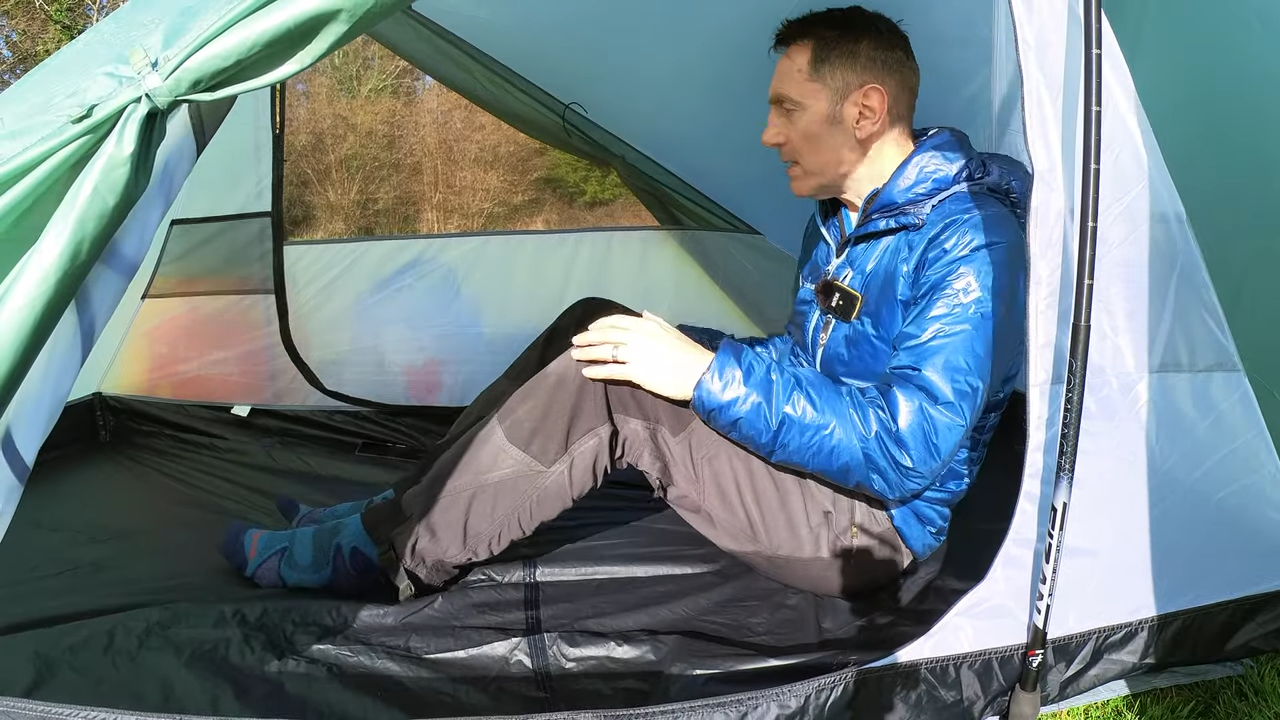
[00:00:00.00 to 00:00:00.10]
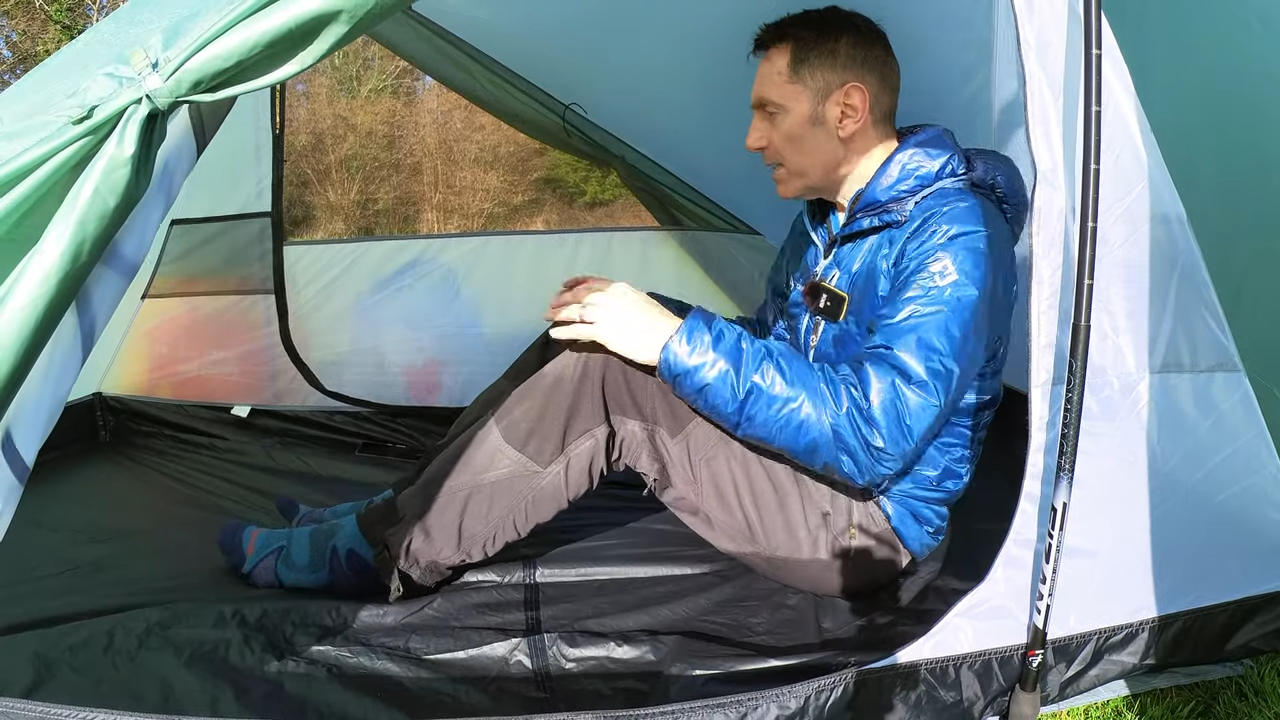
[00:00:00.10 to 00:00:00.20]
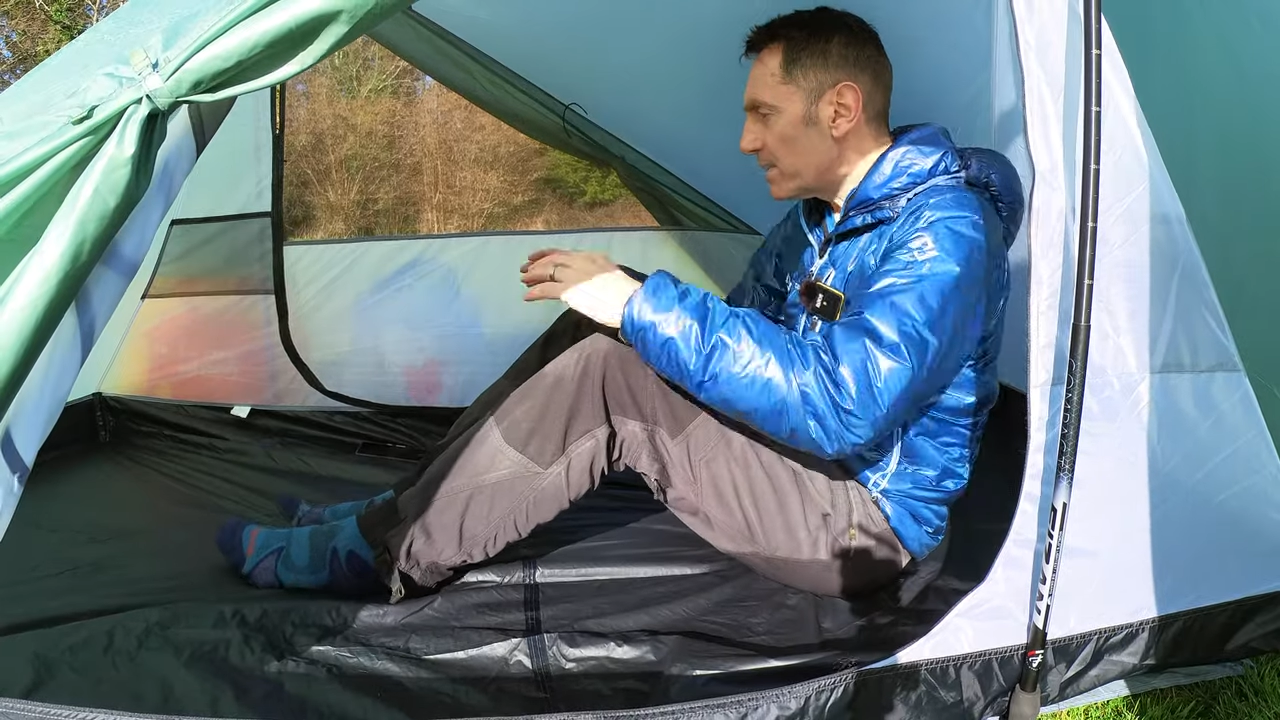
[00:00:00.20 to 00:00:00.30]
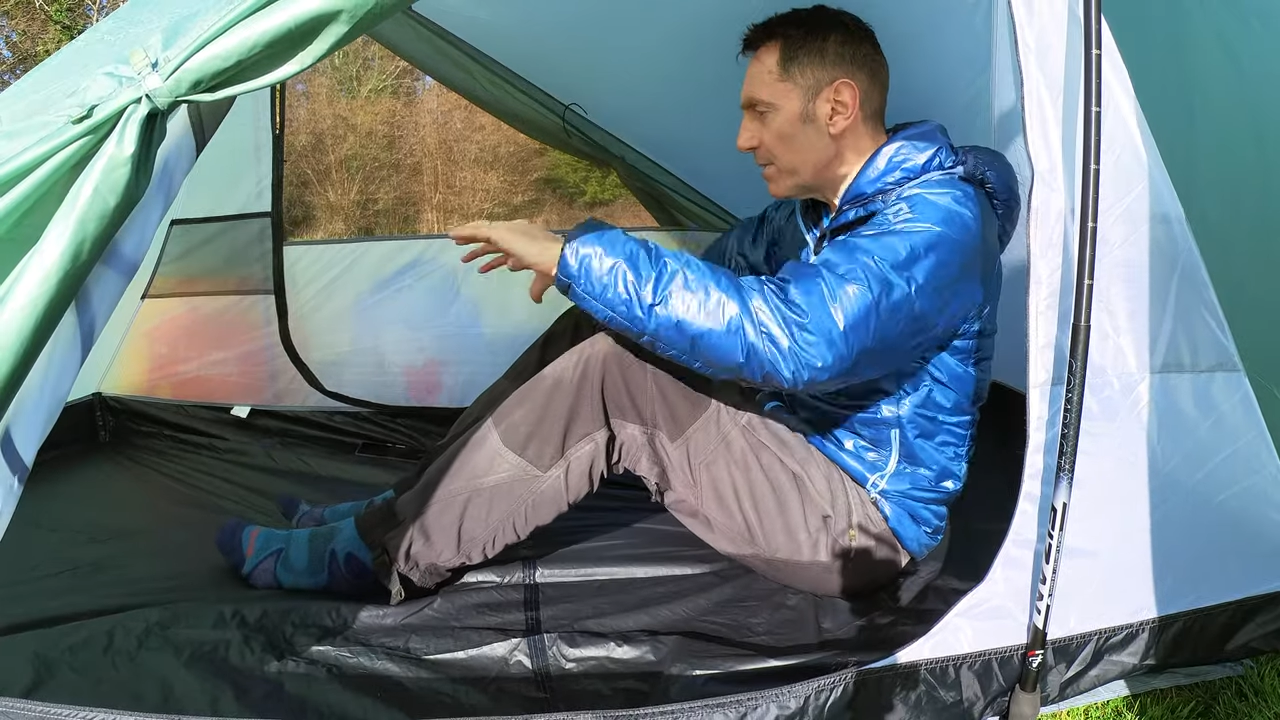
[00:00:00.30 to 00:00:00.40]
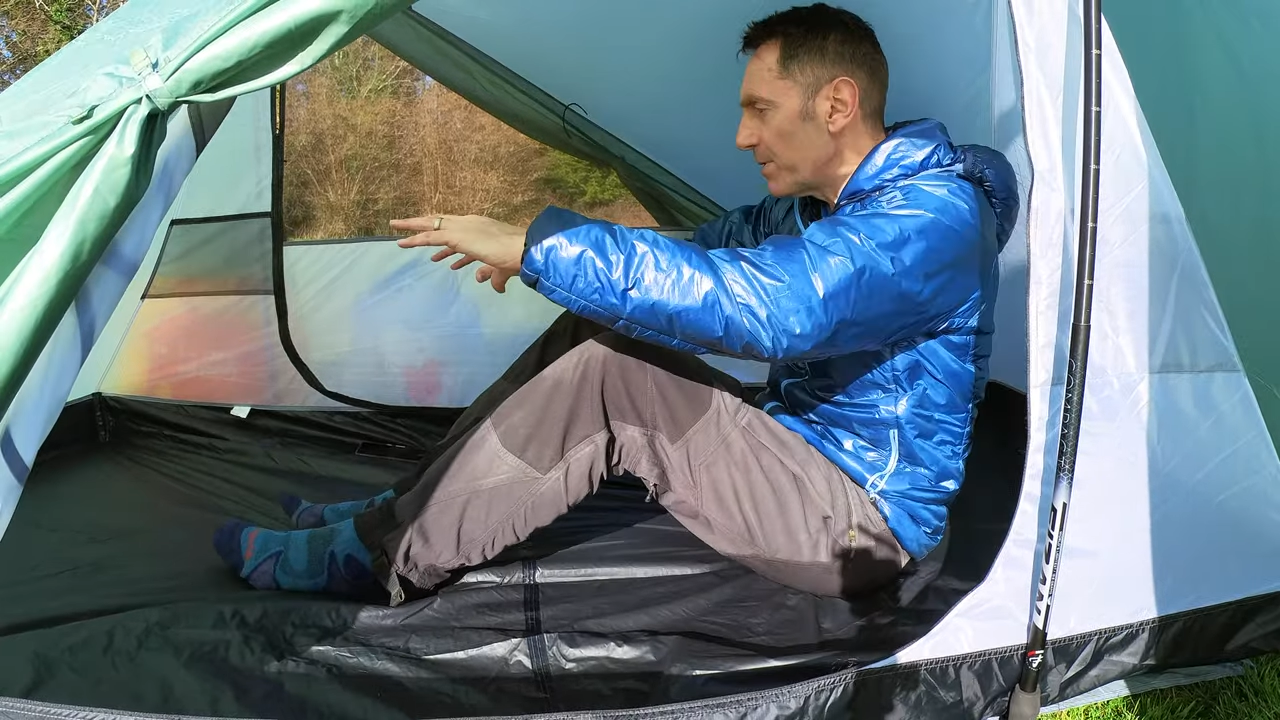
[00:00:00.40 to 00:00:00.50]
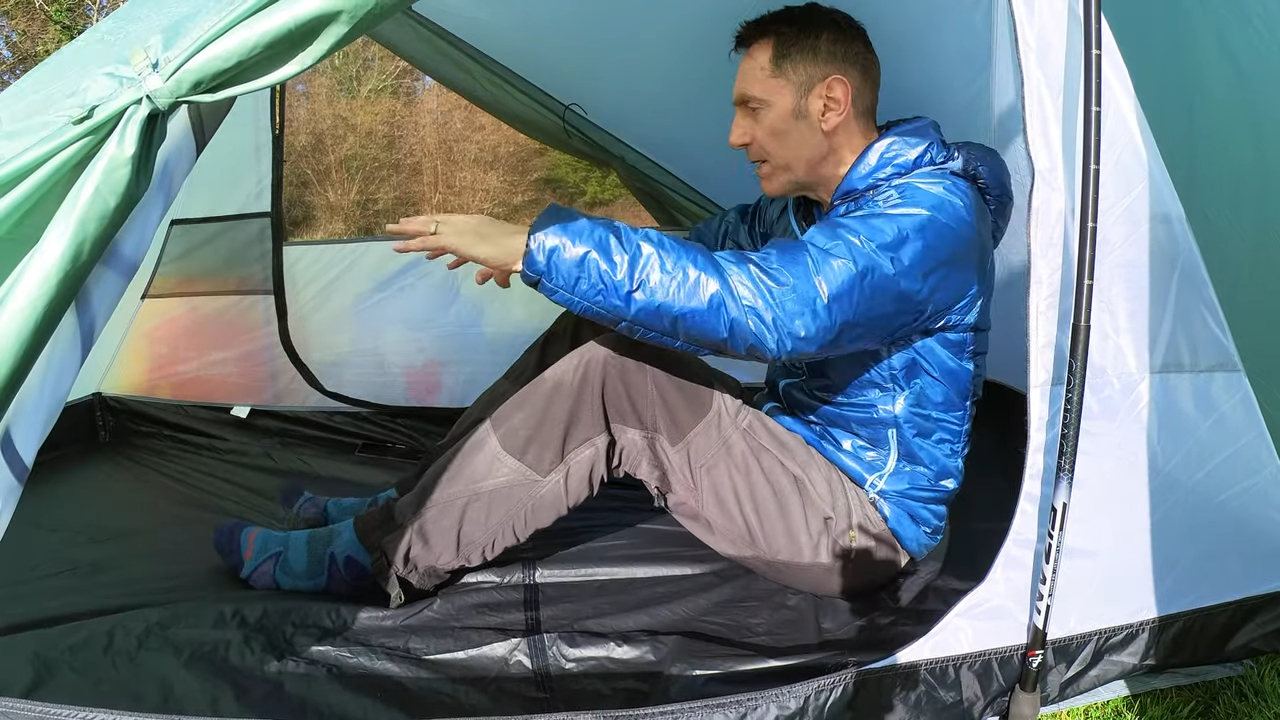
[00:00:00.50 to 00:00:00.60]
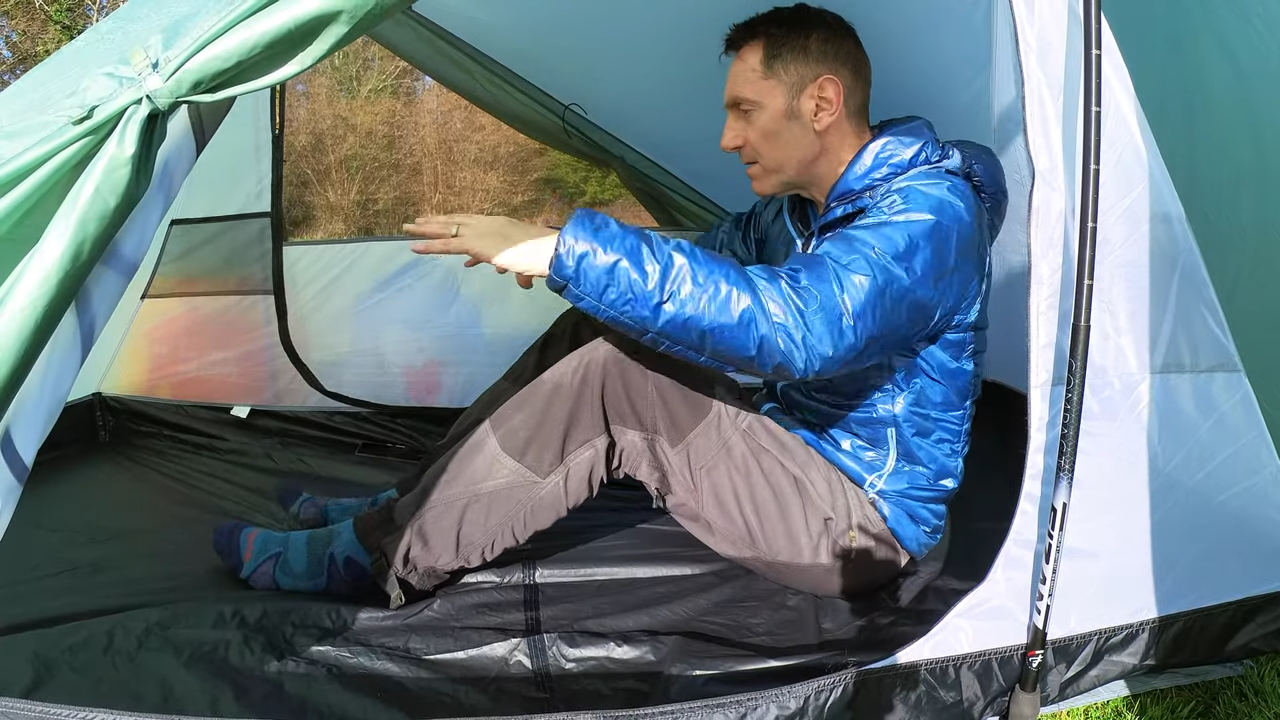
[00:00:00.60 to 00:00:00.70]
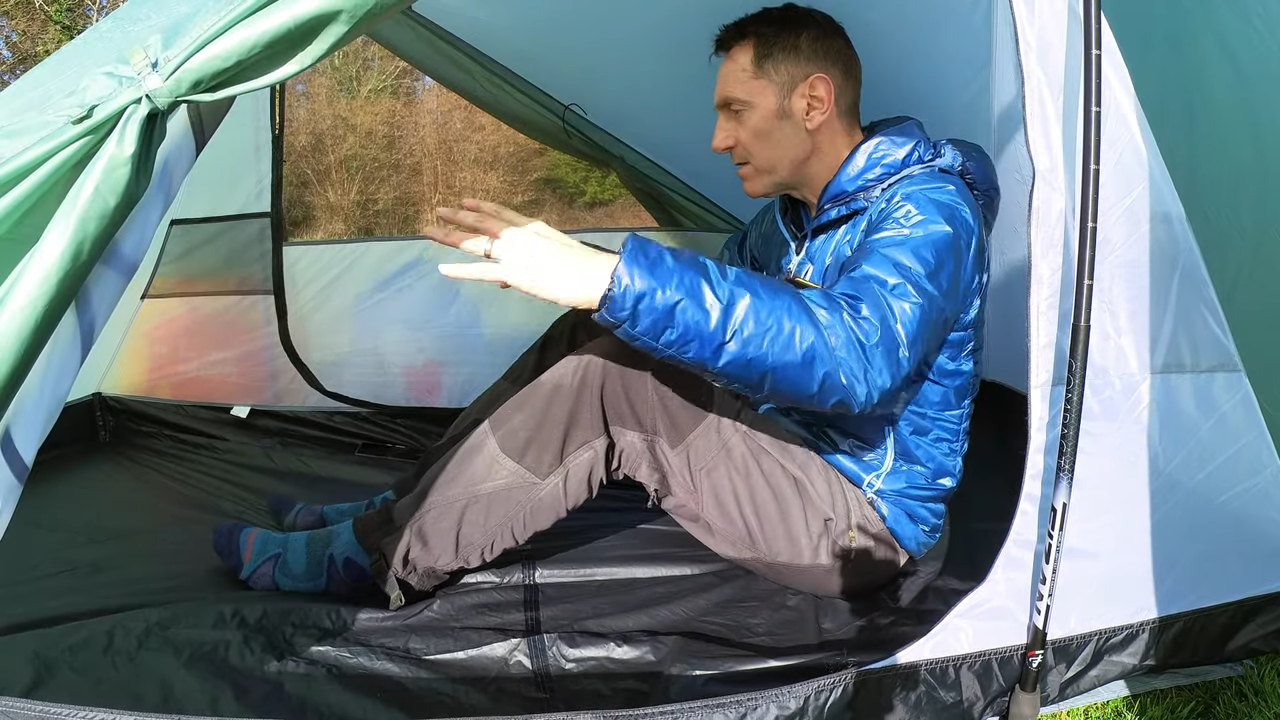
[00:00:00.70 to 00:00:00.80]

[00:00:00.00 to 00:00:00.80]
and someone else